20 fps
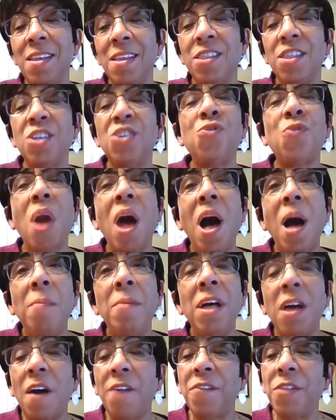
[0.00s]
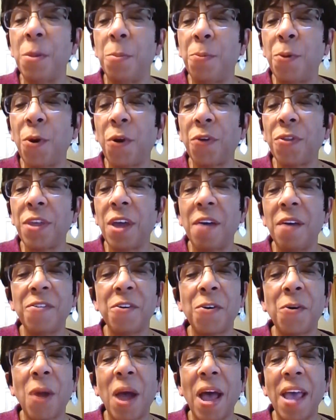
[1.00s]
The drama of the birth of
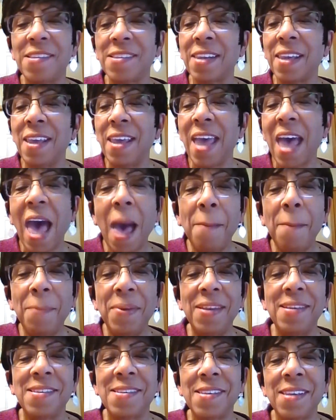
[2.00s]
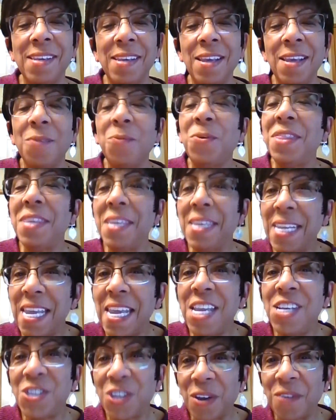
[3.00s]
Christ happens within
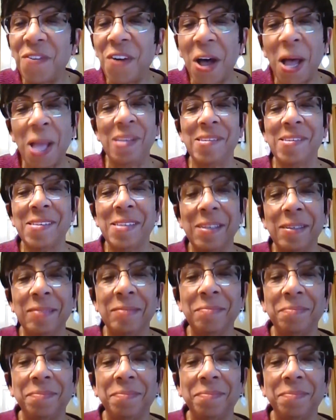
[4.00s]
each of us.